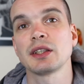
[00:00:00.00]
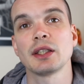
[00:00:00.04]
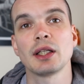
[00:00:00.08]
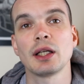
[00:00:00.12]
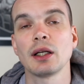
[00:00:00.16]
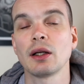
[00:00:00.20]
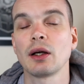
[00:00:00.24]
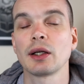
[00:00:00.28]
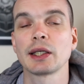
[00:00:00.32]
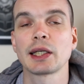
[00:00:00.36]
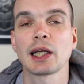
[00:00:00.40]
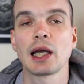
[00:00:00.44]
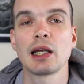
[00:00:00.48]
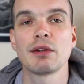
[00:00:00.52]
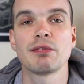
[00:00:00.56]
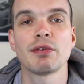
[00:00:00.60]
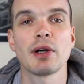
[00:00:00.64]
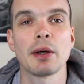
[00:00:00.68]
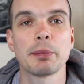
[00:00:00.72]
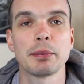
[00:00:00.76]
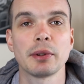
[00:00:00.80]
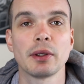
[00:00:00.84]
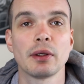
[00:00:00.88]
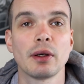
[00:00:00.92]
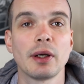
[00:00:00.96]
and then I gave
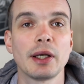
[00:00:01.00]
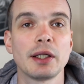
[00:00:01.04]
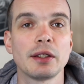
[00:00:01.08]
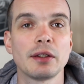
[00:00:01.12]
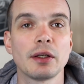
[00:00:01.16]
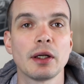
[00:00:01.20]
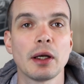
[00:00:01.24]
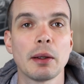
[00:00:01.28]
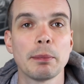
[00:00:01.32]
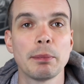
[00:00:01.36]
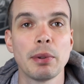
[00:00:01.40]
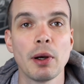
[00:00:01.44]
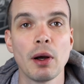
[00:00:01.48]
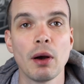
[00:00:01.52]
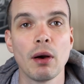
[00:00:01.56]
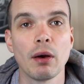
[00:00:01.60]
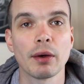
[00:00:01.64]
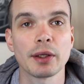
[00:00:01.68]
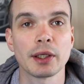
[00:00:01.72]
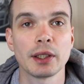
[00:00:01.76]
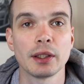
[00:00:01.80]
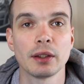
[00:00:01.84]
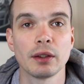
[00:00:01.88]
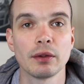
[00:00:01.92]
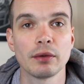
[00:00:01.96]
up, and I ended up
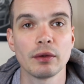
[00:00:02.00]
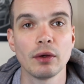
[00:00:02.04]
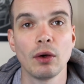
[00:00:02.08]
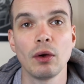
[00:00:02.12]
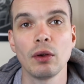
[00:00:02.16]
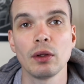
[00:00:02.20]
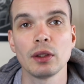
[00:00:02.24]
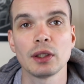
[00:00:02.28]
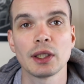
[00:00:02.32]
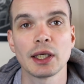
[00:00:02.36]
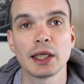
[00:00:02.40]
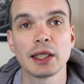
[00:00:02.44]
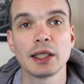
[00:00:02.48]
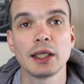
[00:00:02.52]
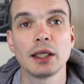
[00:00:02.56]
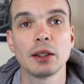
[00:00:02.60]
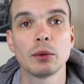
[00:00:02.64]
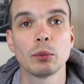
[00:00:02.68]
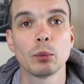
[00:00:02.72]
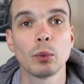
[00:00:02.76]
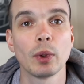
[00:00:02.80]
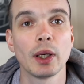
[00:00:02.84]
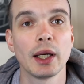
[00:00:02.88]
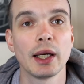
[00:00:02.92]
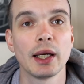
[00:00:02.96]
parking at the Holiday
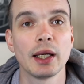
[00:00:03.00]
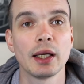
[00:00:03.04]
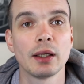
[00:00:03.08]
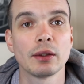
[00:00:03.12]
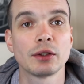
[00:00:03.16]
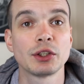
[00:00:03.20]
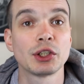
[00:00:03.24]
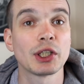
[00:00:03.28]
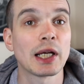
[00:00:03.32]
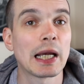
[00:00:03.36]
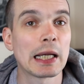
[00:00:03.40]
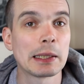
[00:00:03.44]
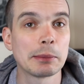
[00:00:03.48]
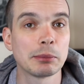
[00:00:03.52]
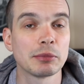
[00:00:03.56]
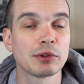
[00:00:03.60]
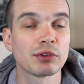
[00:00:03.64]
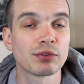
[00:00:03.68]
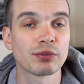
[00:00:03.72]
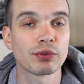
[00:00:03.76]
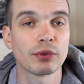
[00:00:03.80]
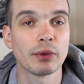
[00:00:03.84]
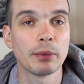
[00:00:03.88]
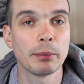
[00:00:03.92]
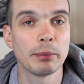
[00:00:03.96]
Inn where James
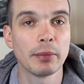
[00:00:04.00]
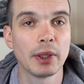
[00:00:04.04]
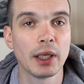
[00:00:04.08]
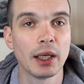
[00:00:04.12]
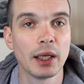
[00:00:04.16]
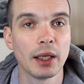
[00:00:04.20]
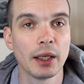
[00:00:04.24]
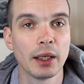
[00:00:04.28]
from